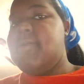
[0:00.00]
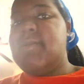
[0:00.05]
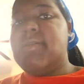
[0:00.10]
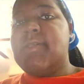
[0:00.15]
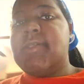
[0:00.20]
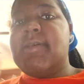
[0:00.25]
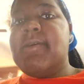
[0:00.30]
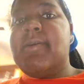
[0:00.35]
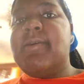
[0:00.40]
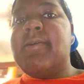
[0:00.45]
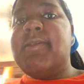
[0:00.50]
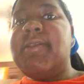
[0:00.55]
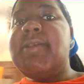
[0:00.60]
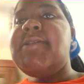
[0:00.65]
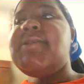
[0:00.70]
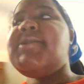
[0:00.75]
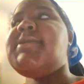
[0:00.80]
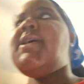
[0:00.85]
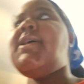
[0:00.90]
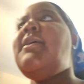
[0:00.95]
So
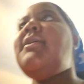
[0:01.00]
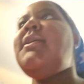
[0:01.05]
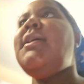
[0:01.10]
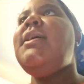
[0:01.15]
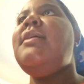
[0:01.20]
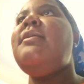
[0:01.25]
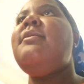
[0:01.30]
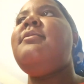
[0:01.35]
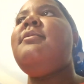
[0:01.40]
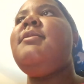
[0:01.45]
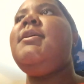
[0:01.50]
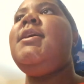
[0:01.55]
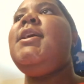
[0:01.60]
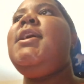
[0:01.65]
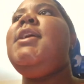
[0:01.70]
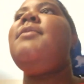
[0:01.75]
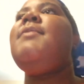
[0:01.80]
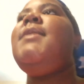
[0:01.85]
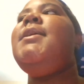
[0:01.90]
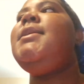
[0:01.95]
this is how they are
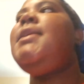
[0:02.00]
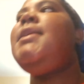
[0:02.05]
looking right